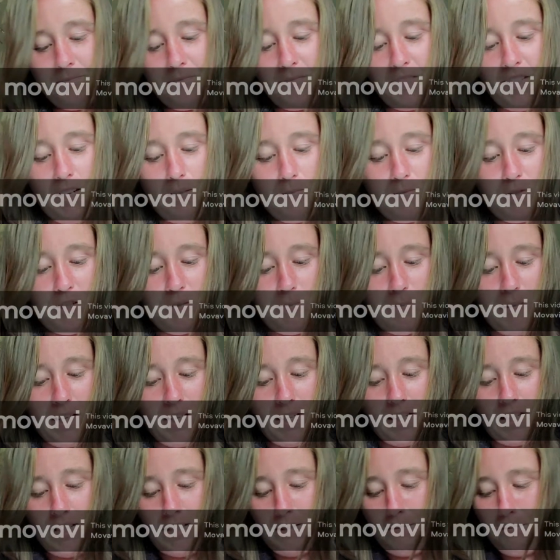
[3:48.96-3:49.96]
I'm just
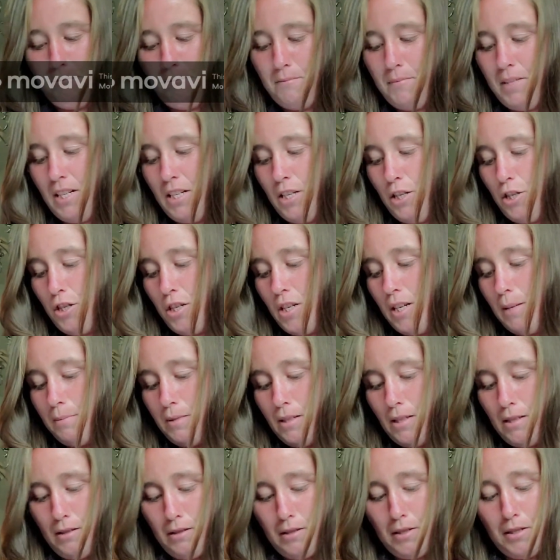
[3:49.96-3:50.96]
making as many shapes
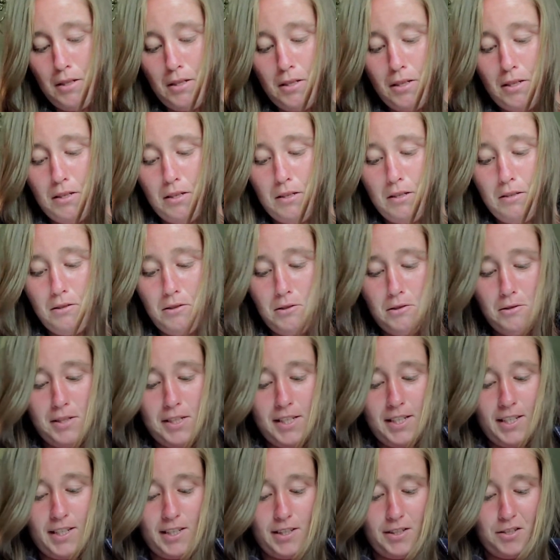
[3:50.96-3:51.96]
as I can. Oh,
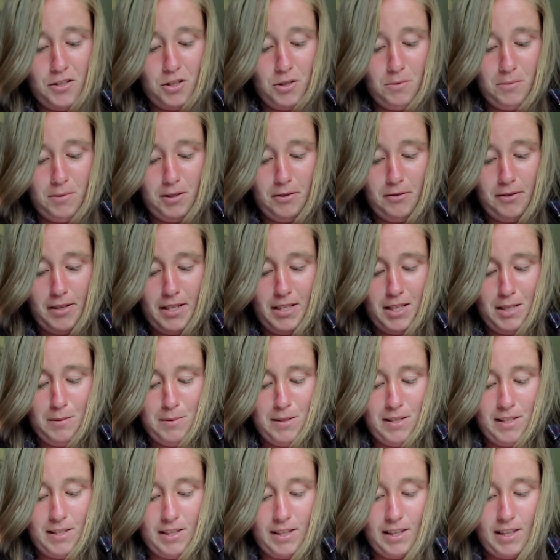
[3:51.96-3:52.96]
it got super crazy,
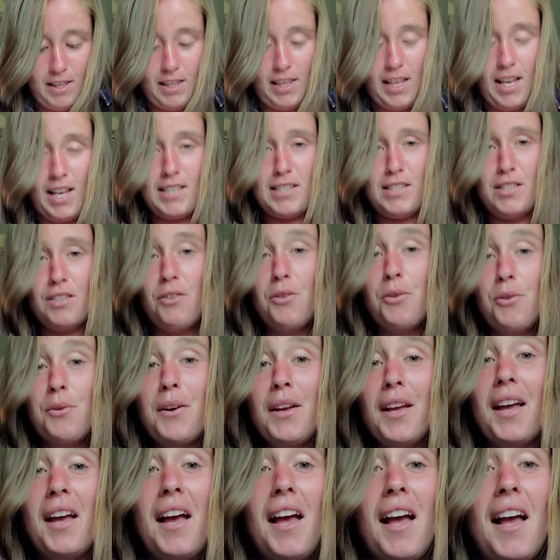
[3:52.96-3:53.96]
but that's
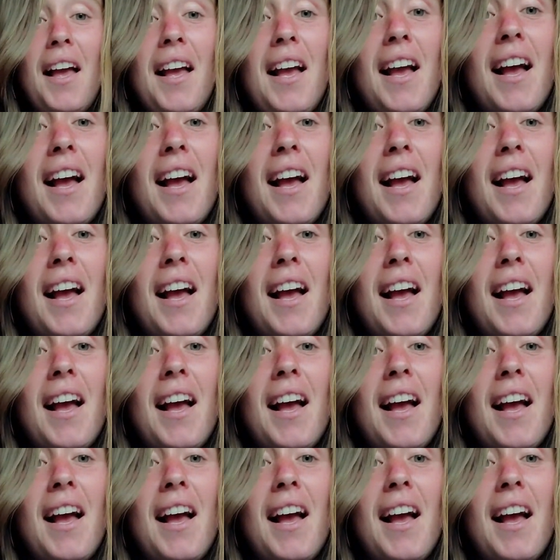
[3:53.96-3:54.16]
okay.